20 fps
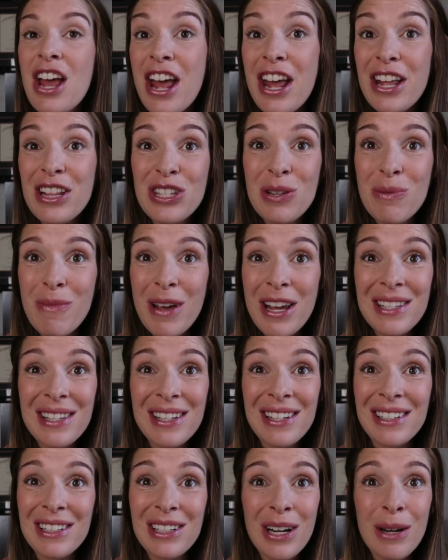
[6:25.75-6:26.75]
it's
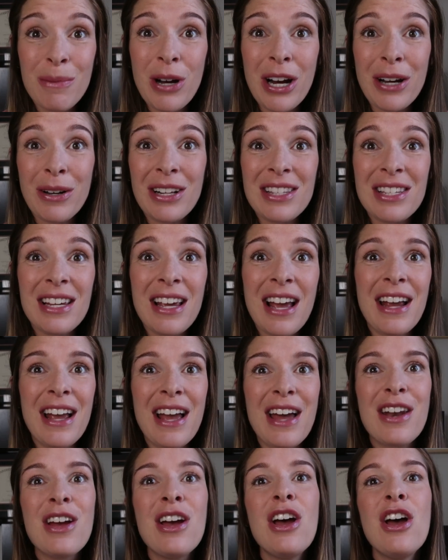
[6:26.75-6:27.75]
amazing. During pregnancy, I
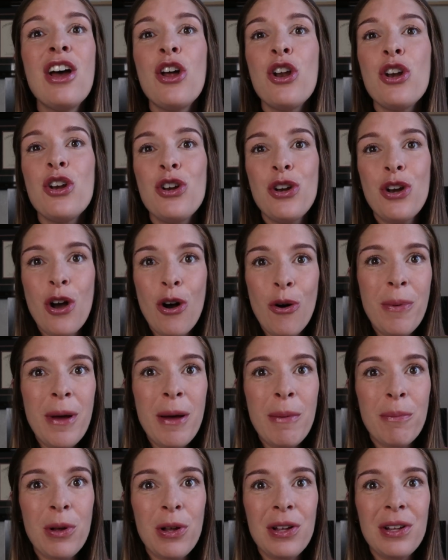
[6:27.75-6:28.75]
get no
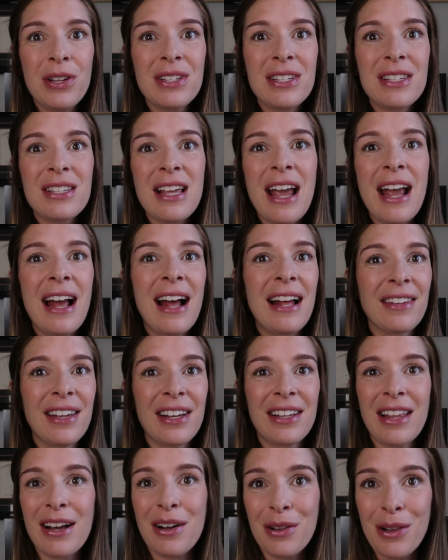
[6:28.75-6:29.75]
pimples and
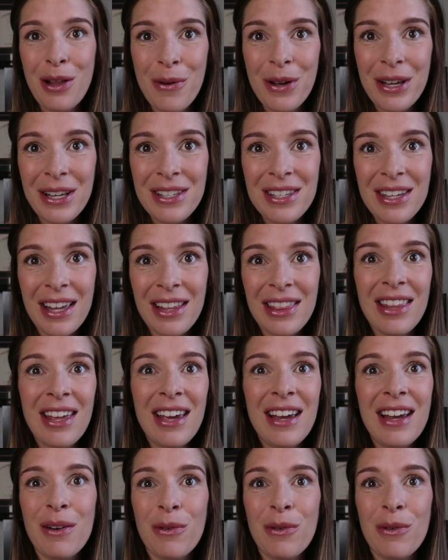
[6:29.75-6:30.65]
like that glowing skin thing.